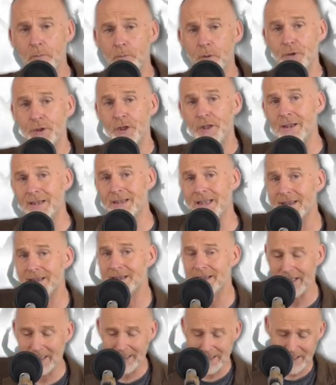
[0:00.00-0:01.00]
But the, the
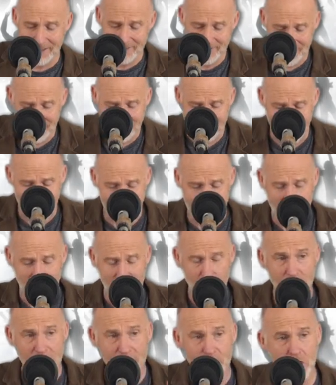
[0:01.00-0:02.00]
thing is, is this
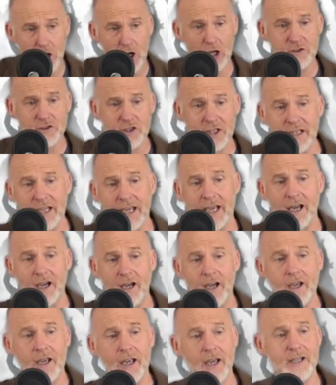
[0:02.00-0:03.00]
we've got to get
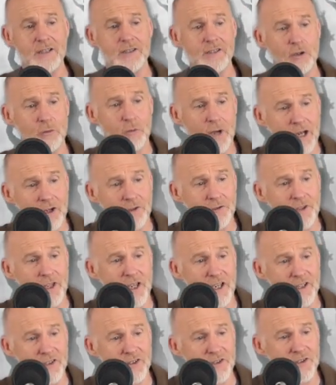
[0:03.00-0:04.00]
our heads around
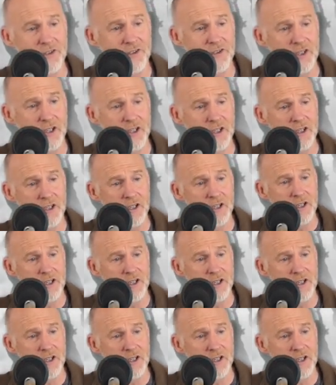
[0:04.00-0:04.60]
this.